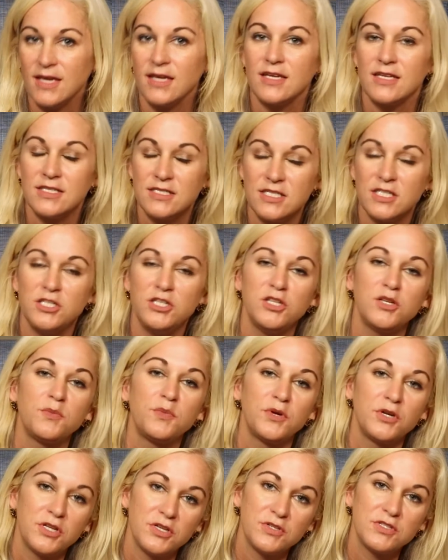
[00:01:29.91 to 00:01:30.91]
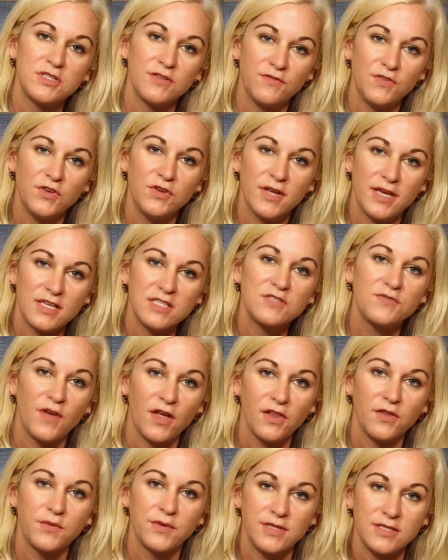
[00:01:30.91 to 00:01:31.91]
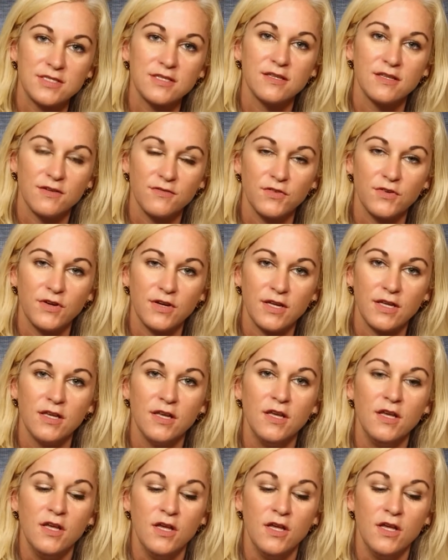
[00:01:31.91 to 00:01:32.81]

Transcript: and continue to produce a few days following delivery.